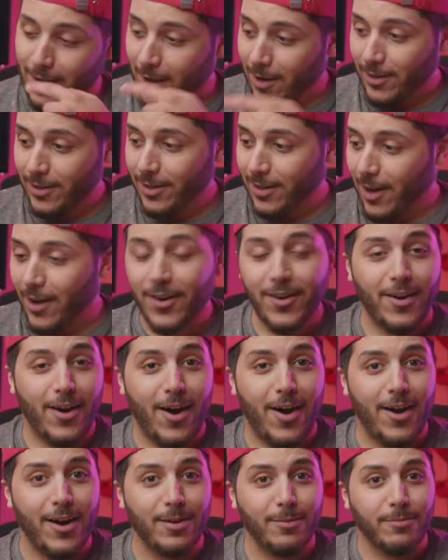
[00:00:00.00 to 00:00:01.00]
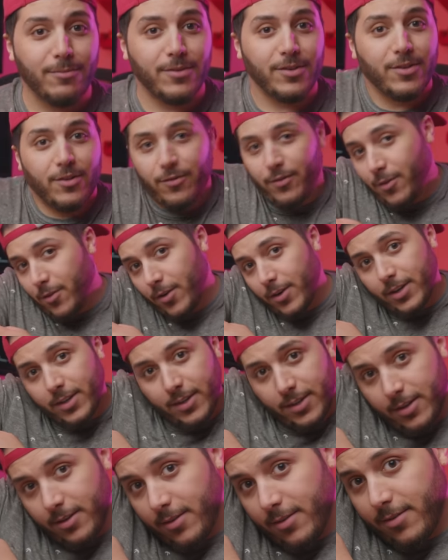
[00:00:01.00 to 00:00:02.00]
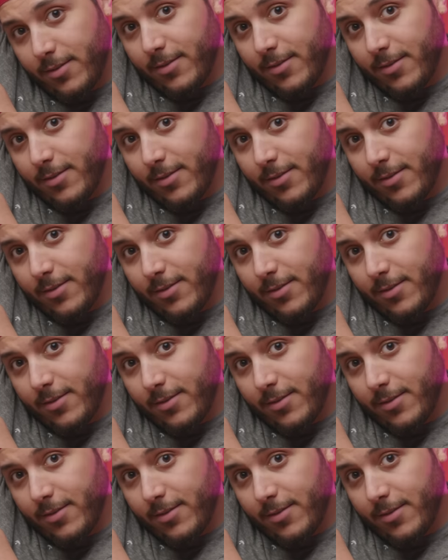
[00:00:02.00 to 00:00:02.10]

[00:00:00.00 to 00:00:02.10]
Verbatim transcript: On arms, of course,